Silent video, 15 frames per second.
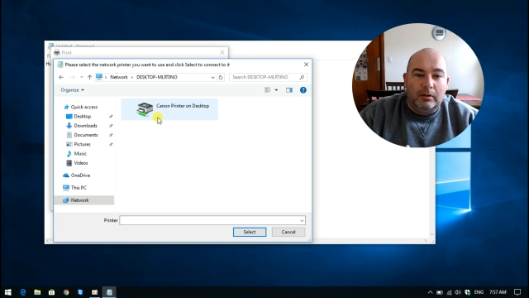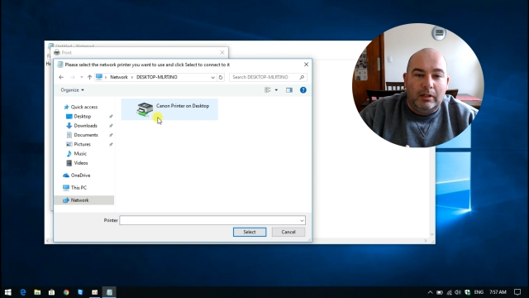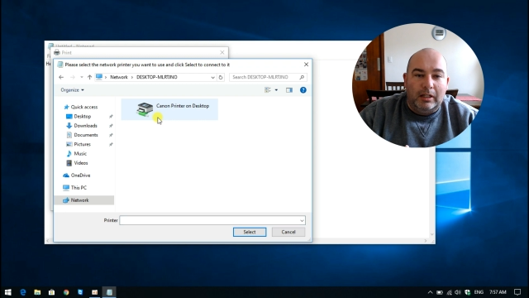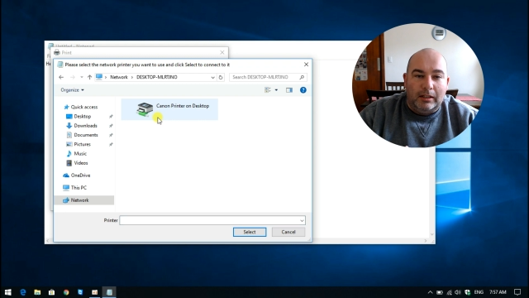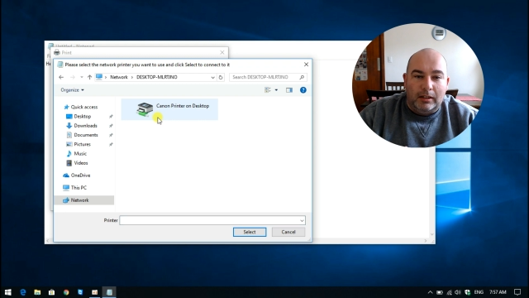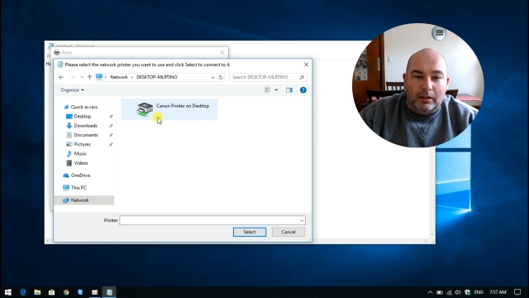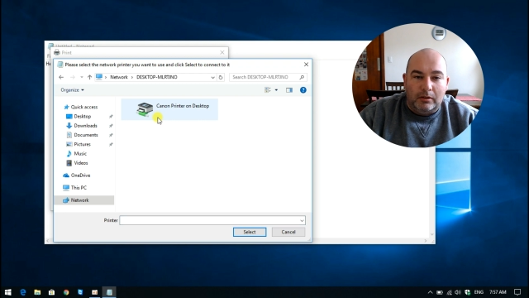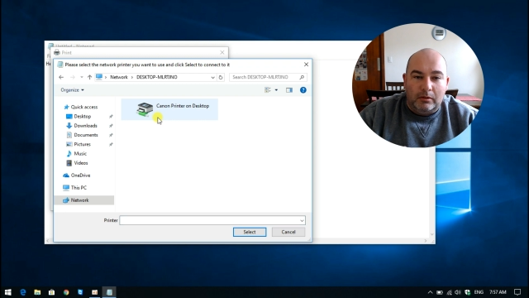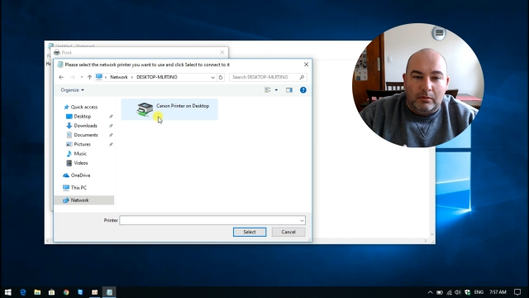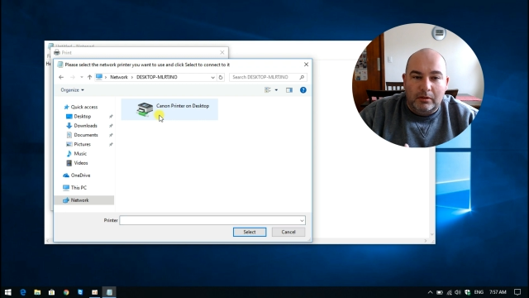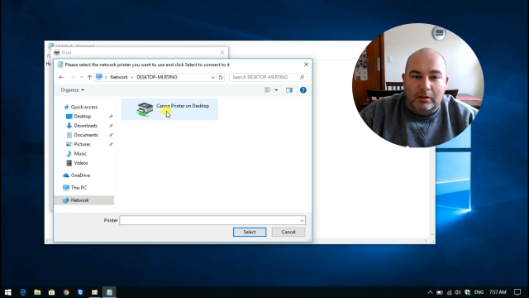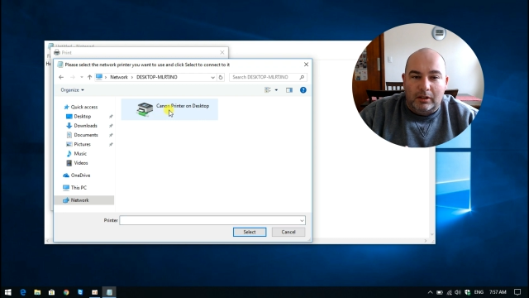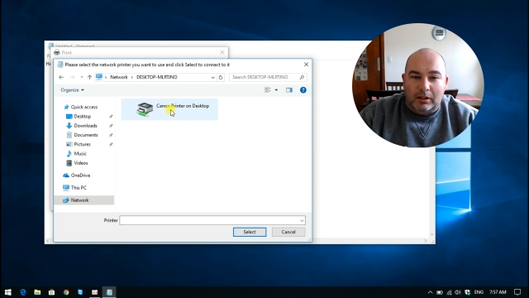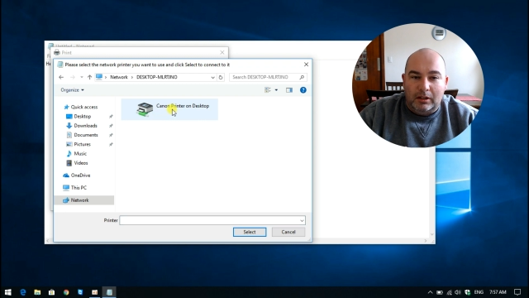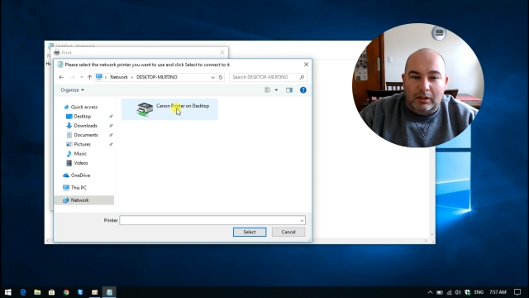and then you'll
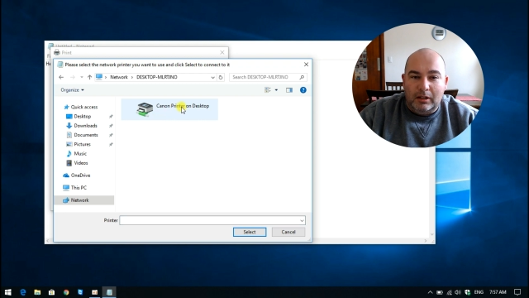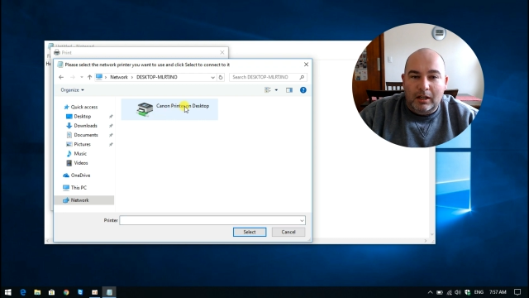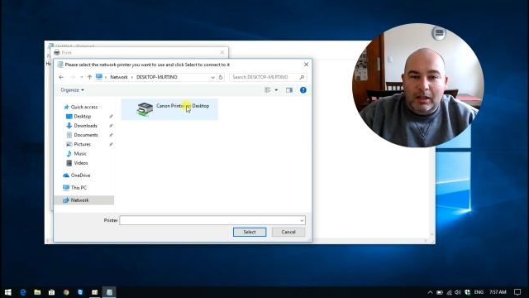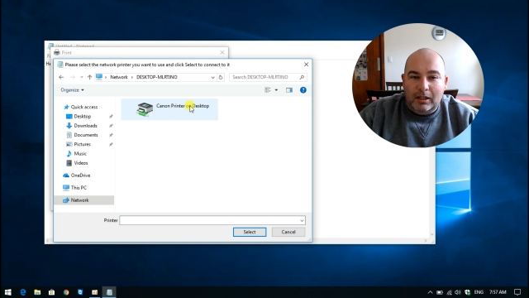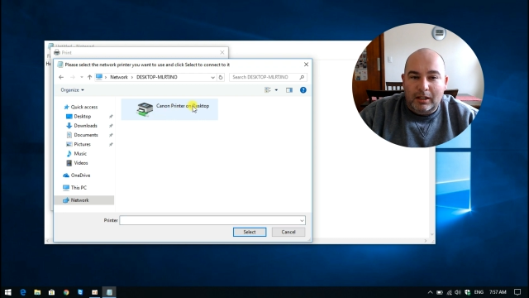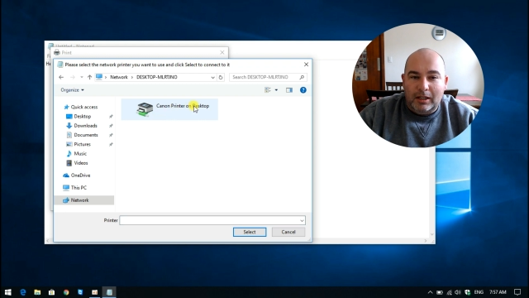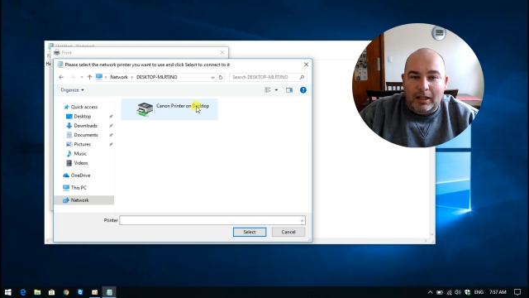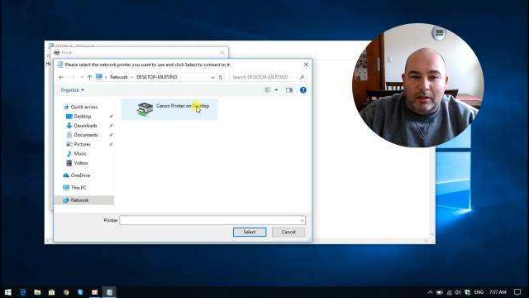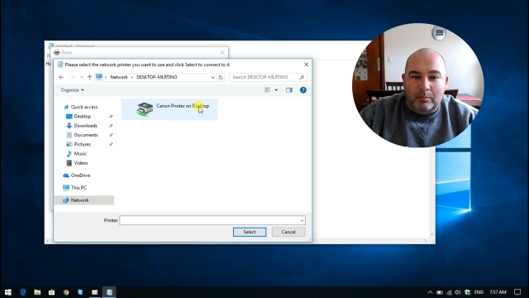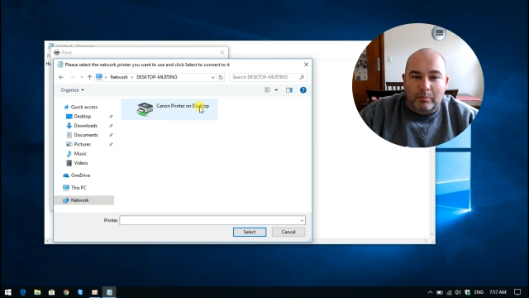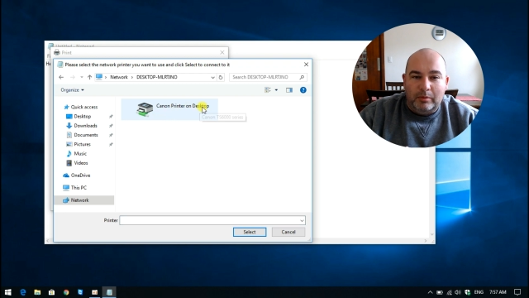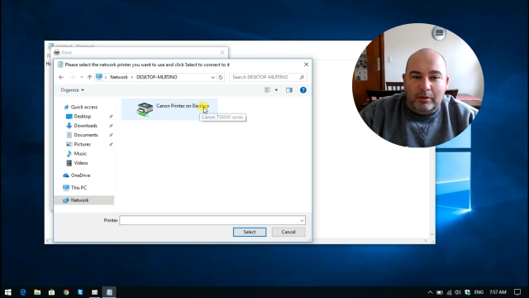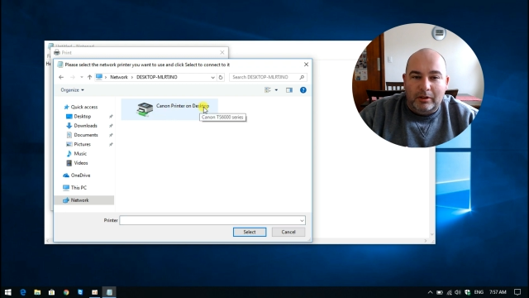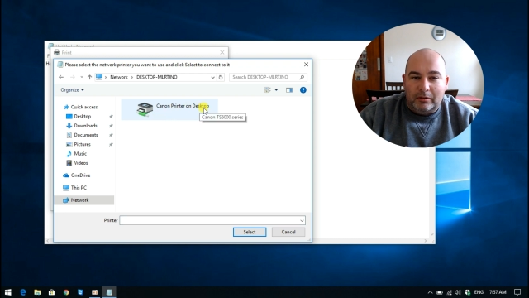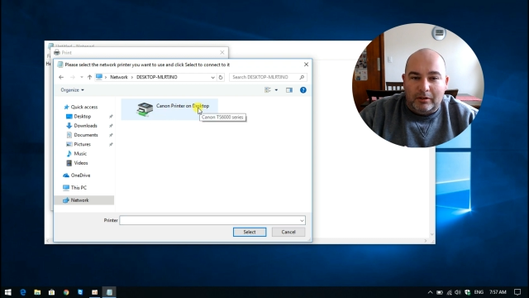see Canon
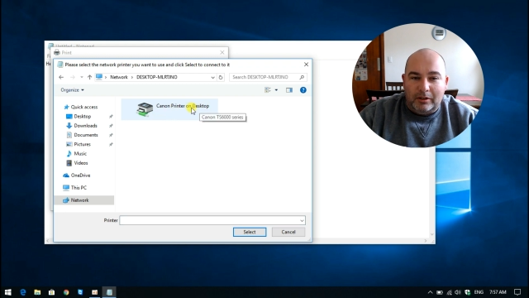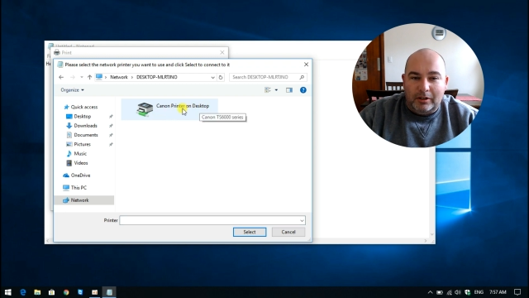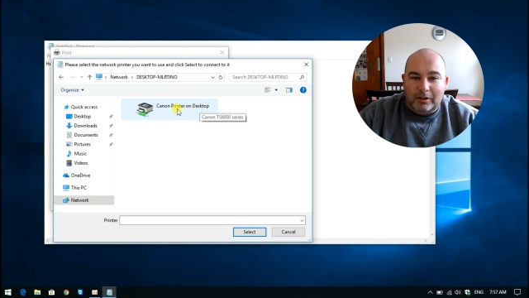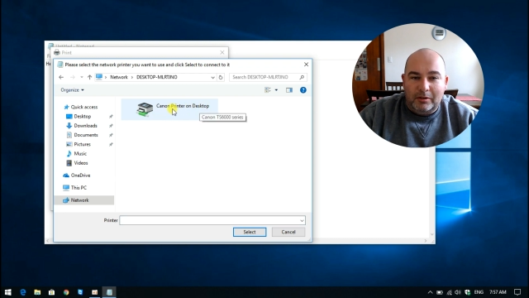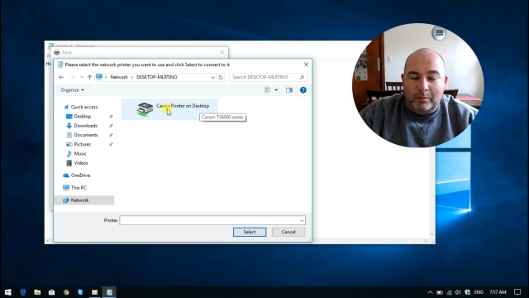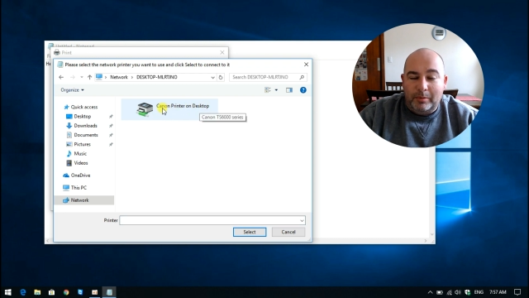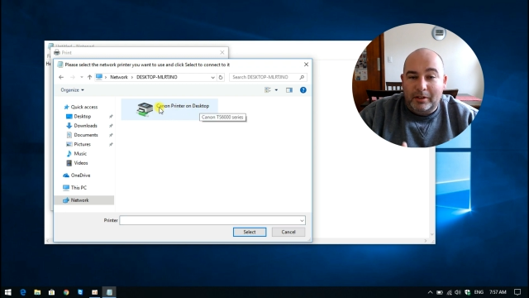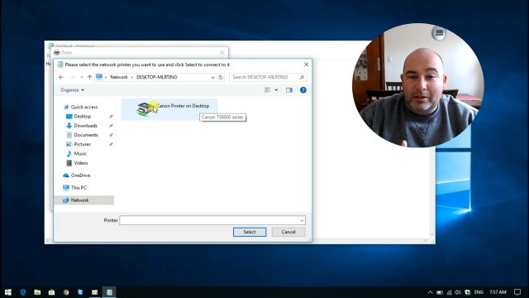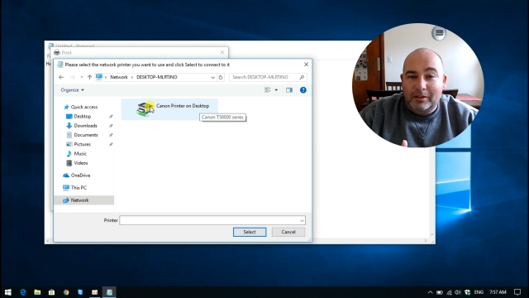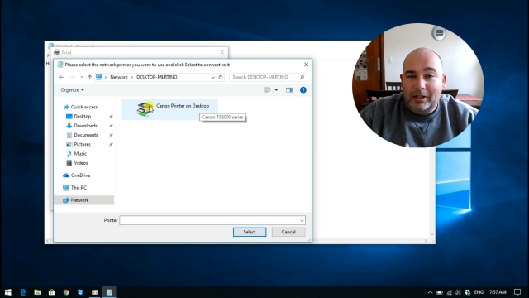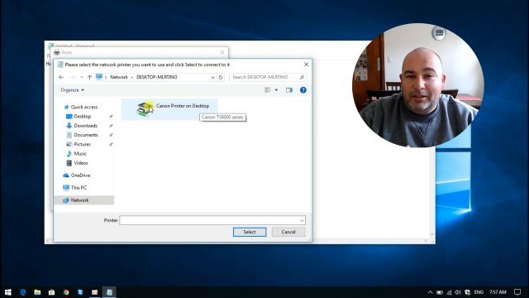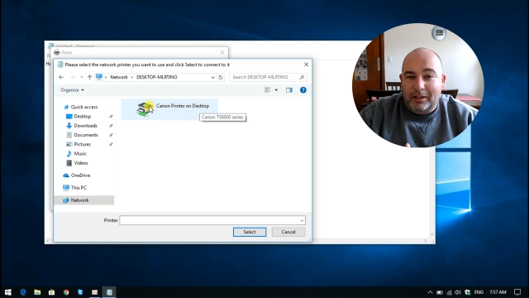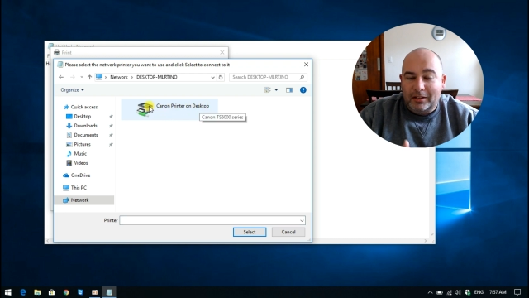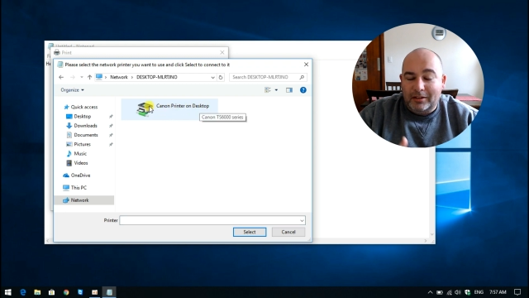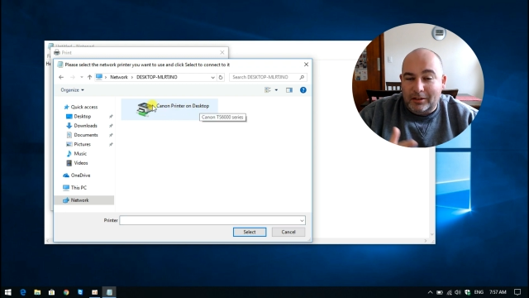printer on desktop exactly as I